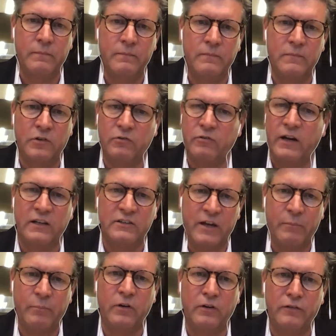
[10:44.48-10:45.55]
It's a great
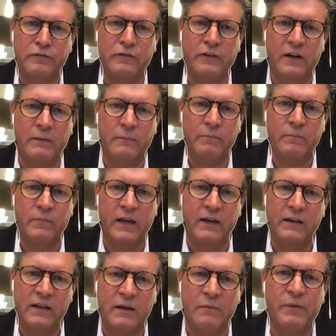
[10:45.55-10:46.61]
example of
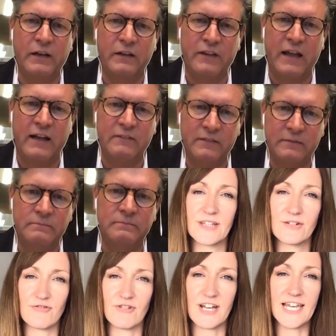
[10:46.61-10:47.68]
the impact of that.
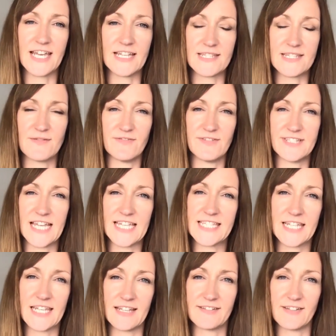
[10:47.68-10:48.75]
Great, some
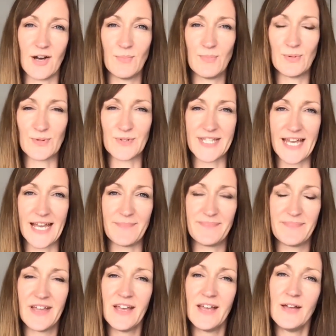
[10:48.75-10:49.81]
fantastic examples there.
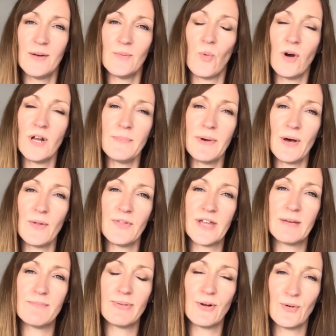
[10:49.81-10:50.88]
What about the
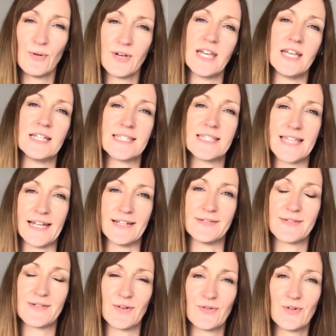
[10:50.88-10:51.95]
employees then?
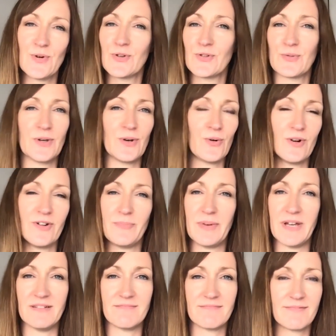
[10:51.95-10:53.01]
So of course we all have
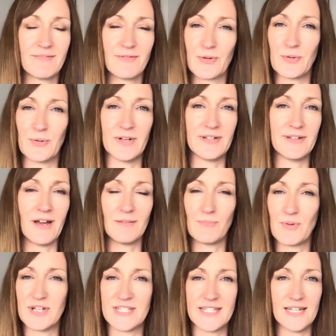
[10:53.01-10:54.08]
been through an
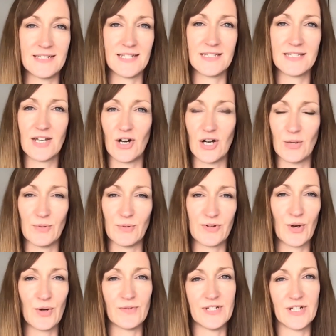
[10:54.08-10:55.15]
unprecedented time with
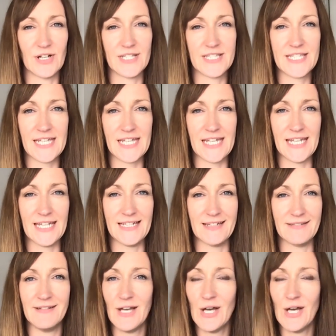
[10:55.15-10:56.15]
COVID-19 and